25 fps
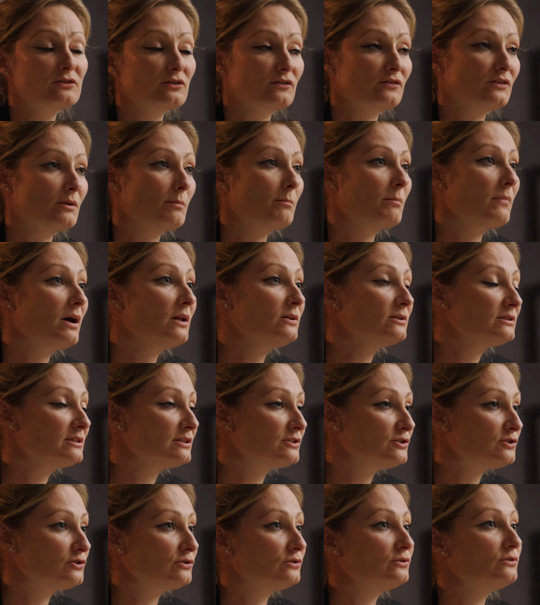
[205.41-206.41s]
of the
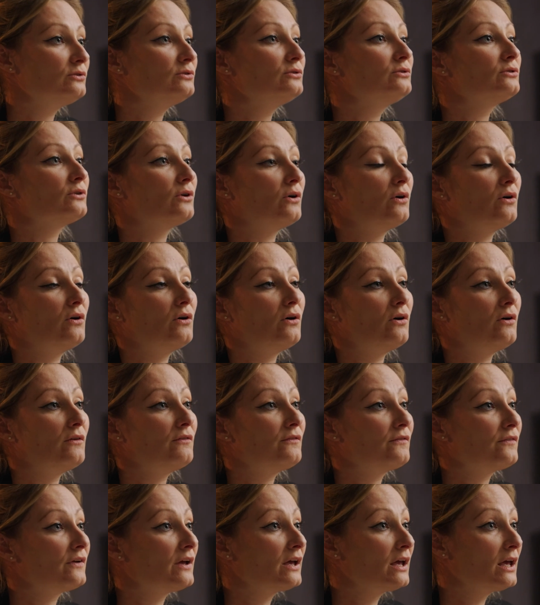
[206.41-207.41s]
multitude
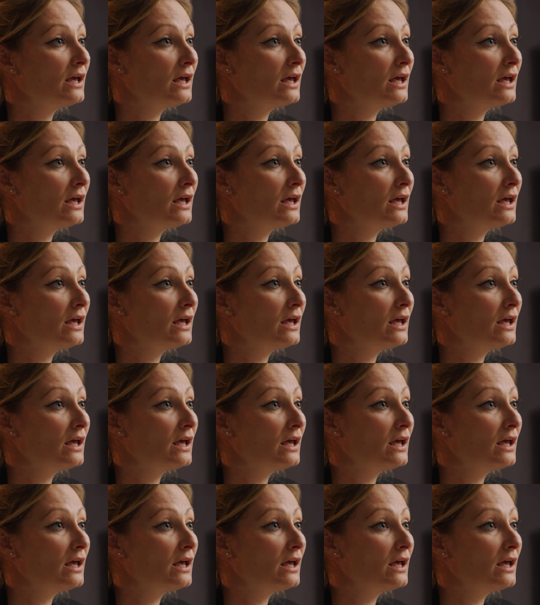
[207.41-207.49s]
of